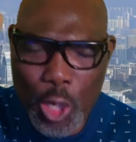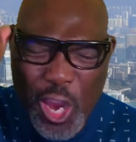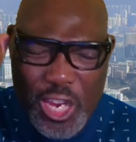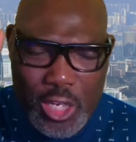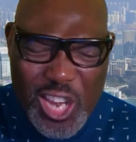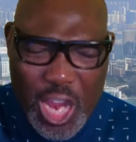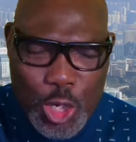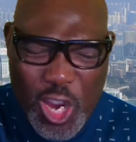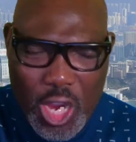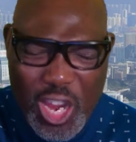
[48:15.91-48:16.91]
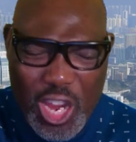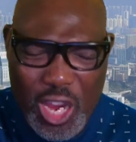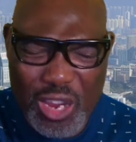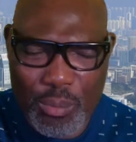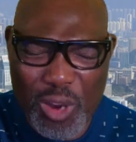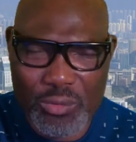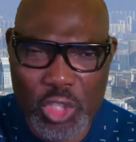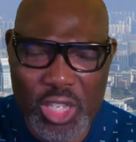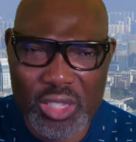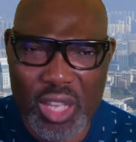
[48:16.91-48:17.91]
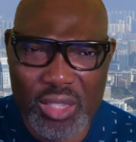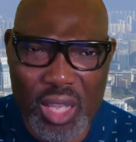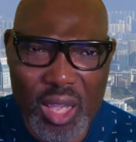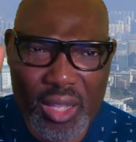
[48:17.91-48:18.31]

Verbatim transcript: In the name of Jesus.